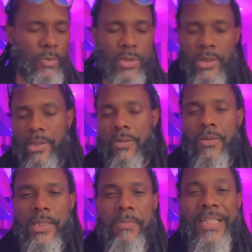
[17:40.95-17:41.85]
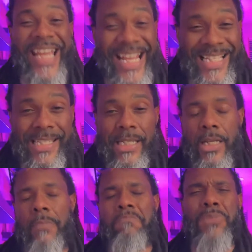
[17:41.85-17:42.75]
and we'll do some
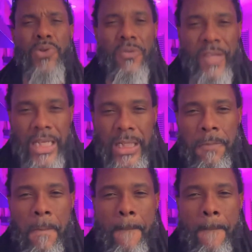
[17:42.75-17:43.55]
dancing and moving,